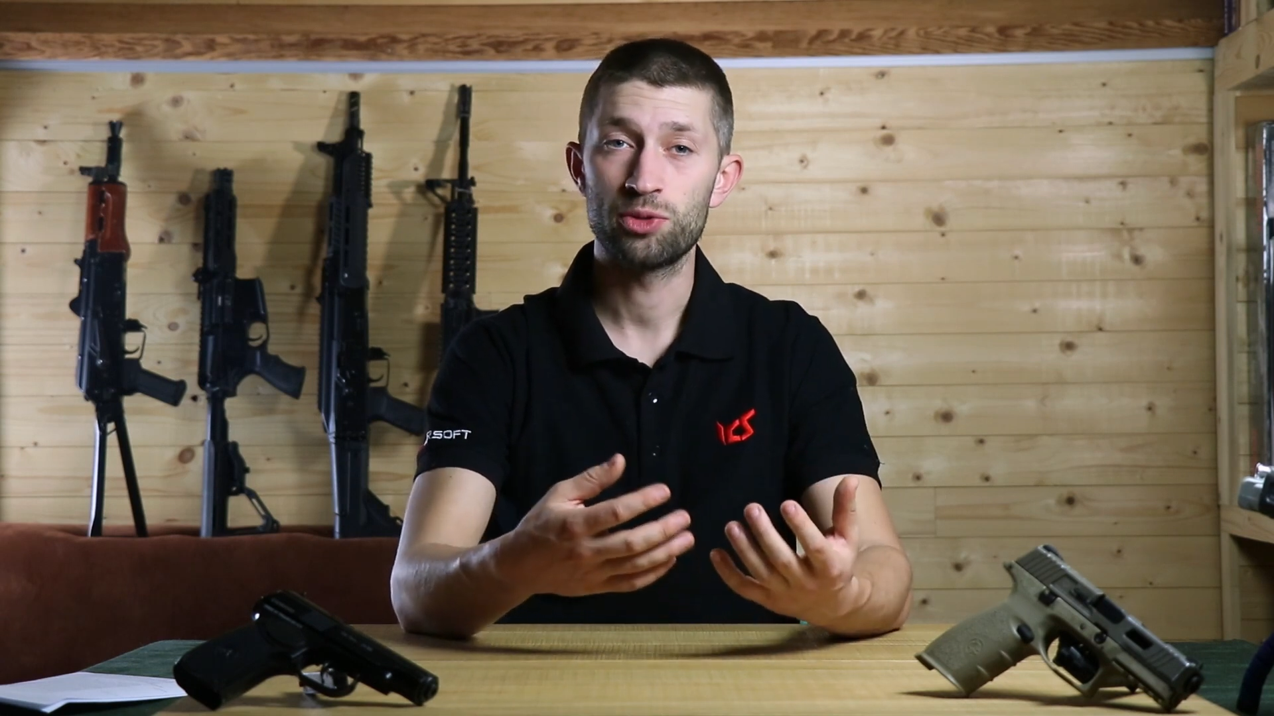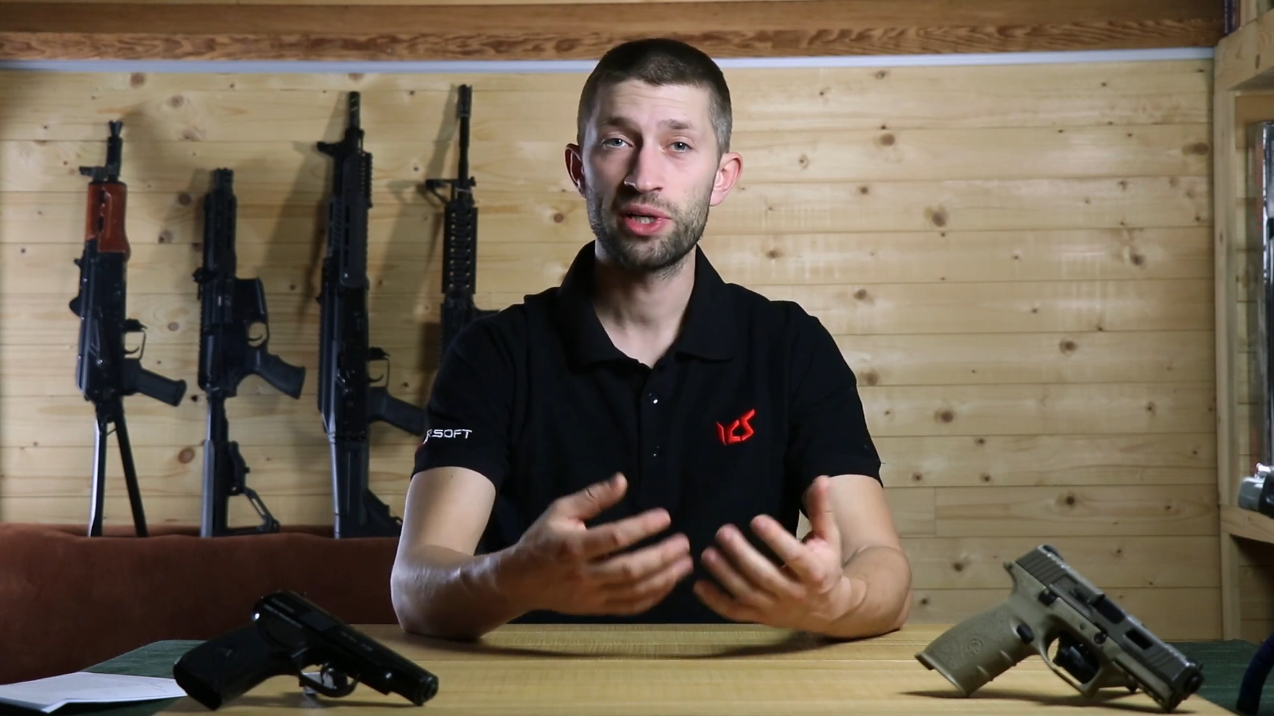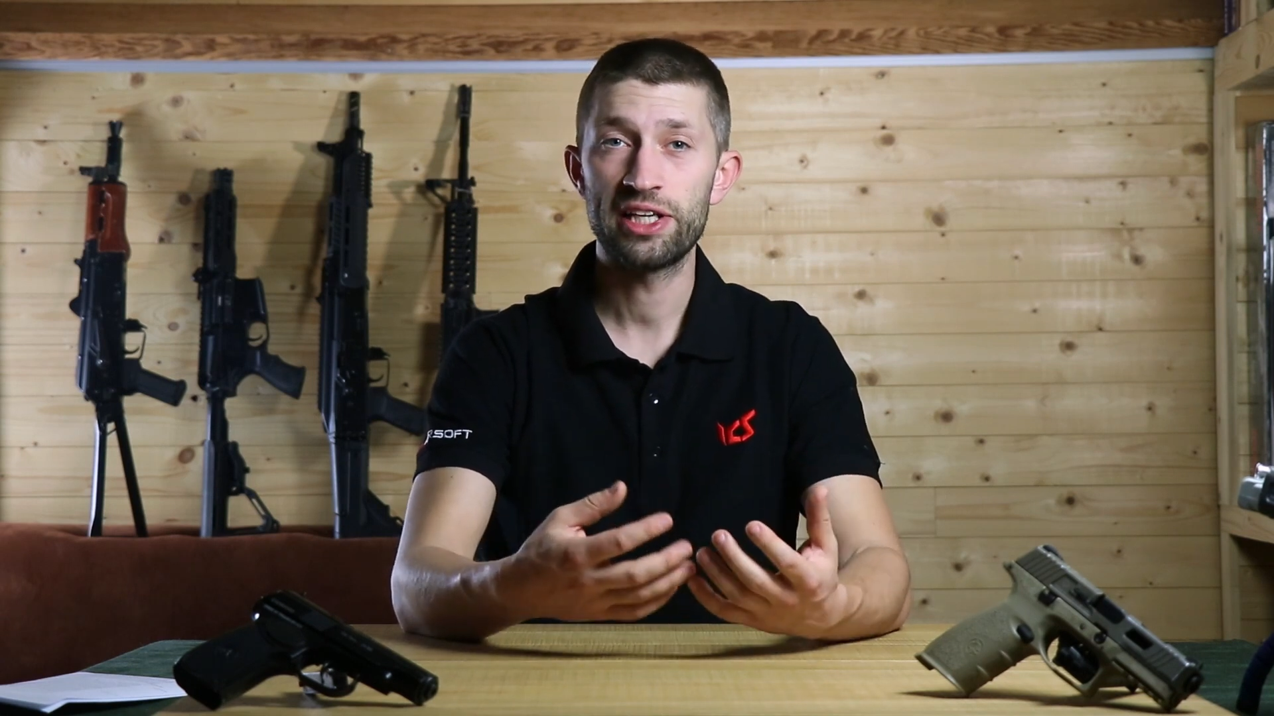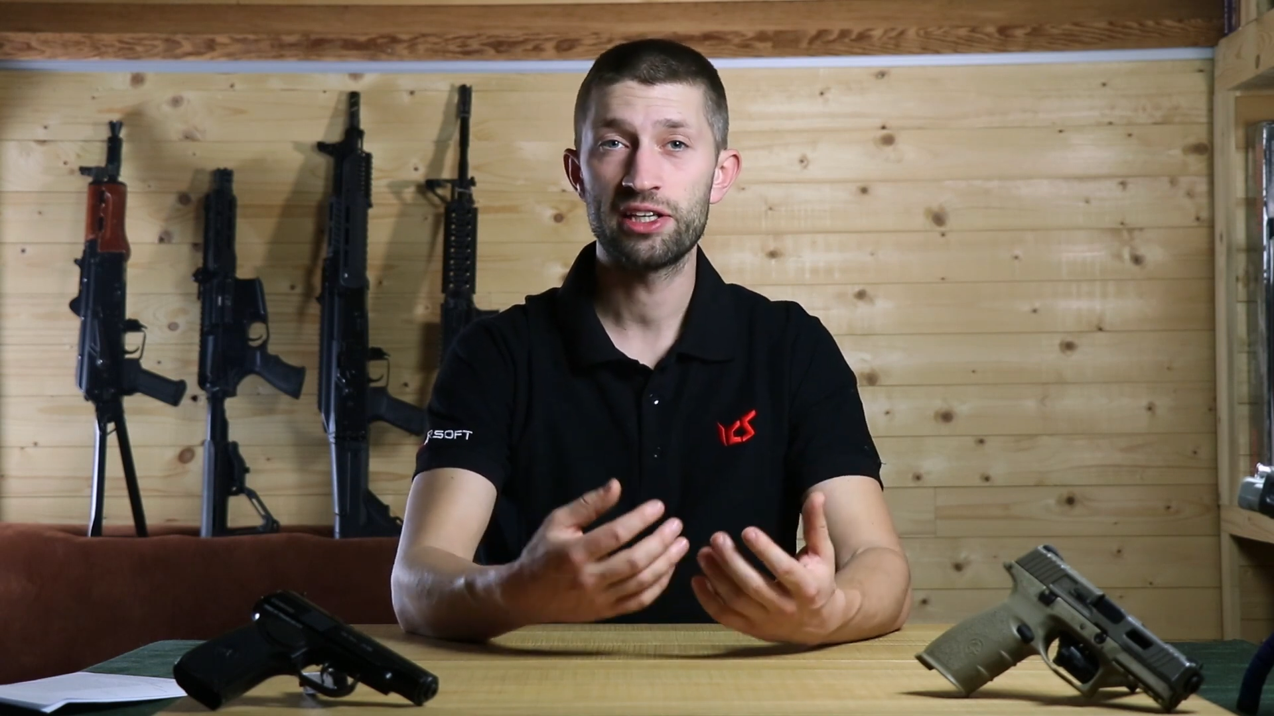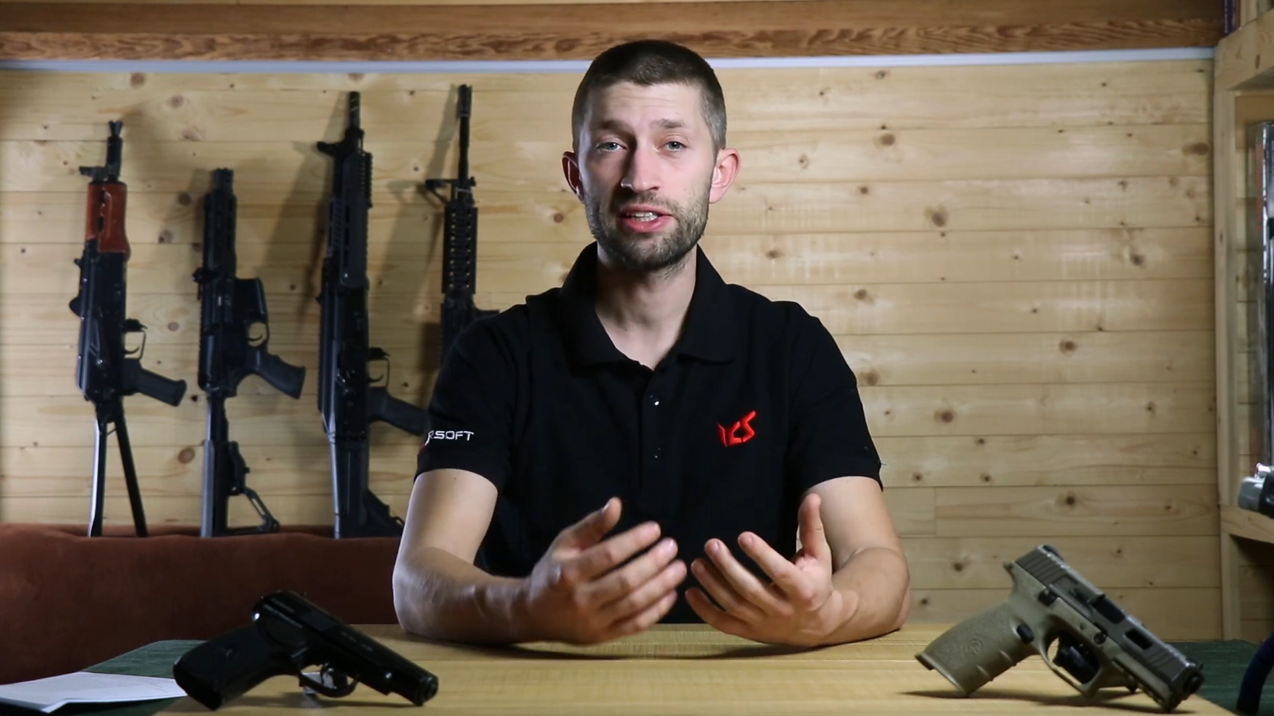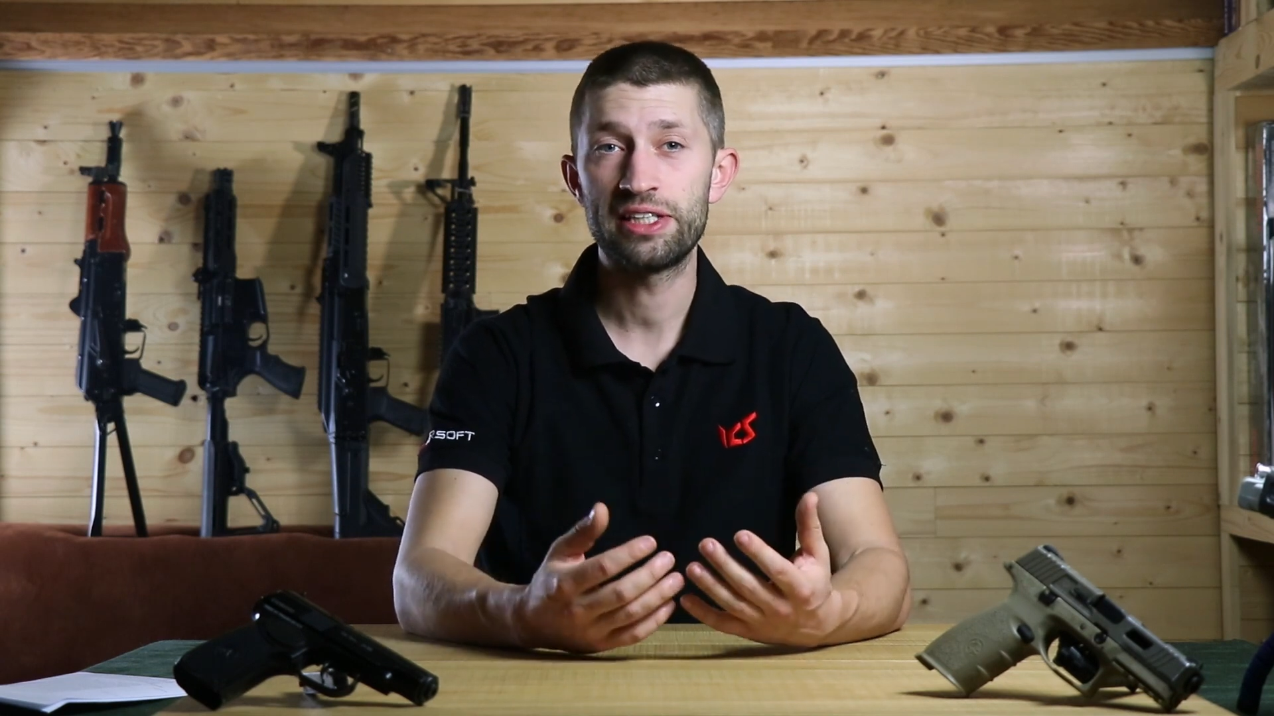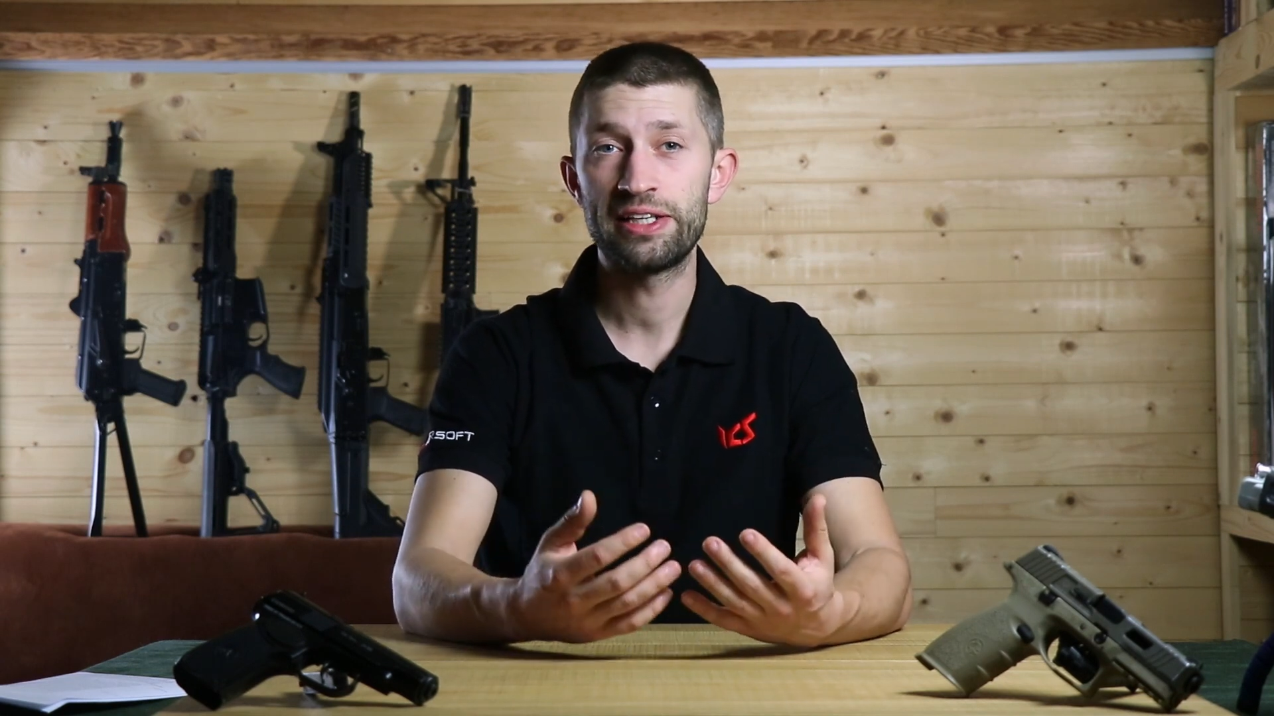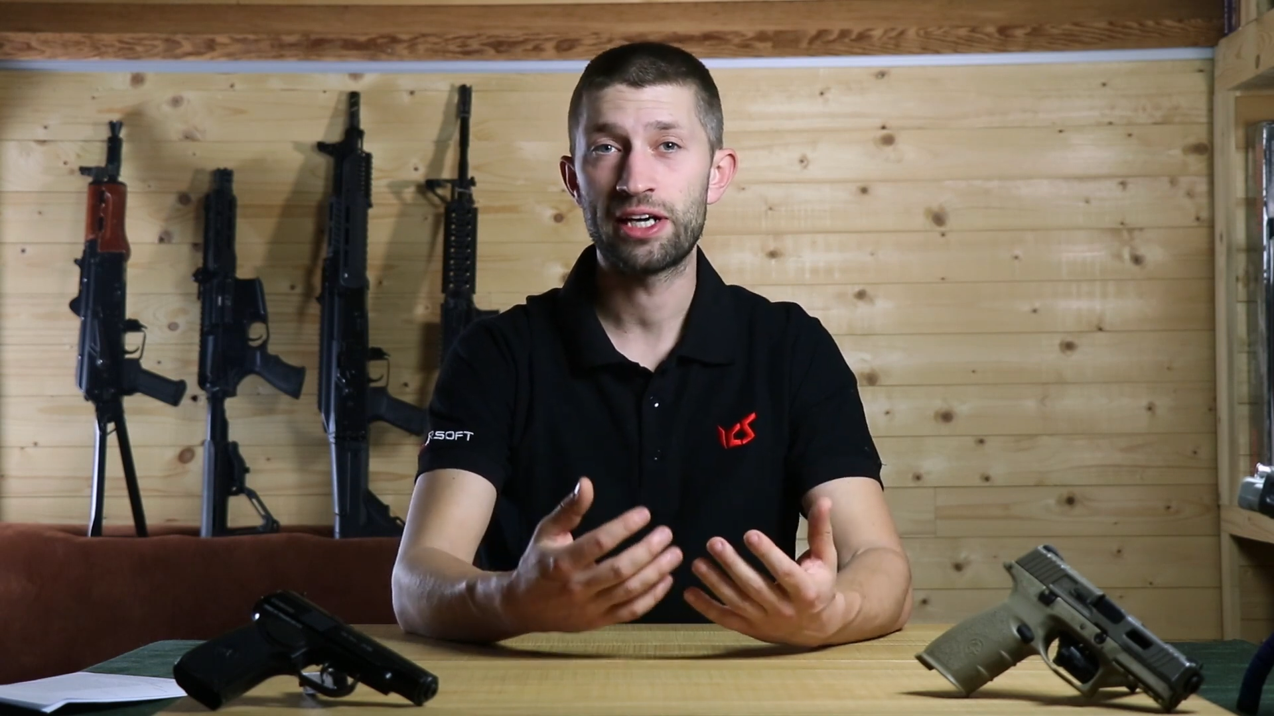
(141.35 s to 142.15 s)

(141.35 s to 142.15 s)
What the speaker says: 2019,